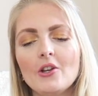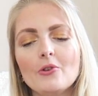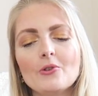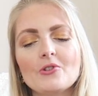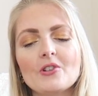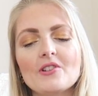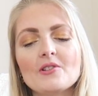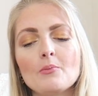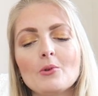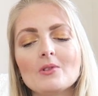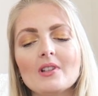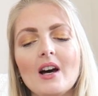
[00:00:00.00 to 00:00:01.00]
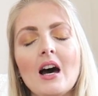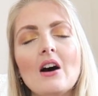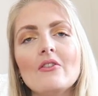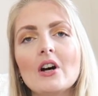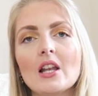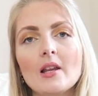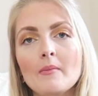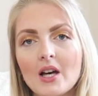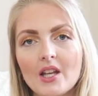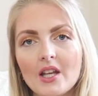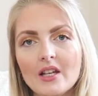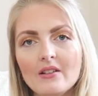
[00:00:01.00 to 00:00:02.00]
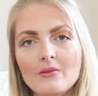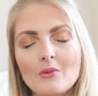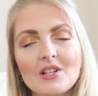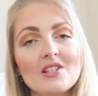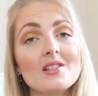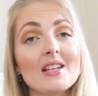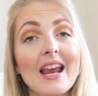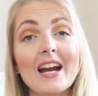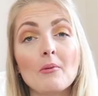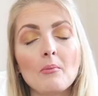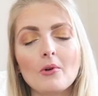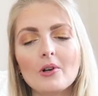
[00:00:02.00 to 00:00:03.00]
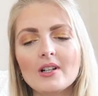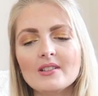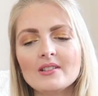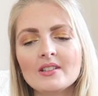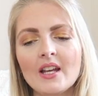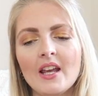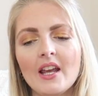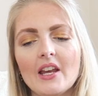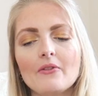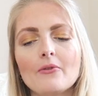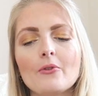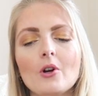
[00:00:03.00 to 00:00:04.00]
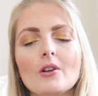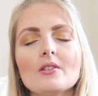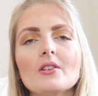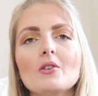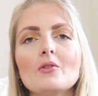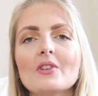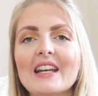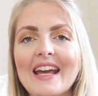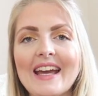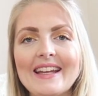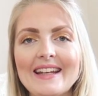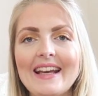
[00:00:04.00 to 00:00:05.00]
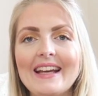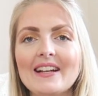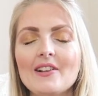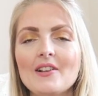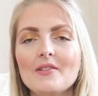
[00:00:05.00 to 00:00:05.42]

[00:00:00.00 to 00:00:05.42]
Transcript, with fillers: you just put Havalimane, which is airport, in front of nerede.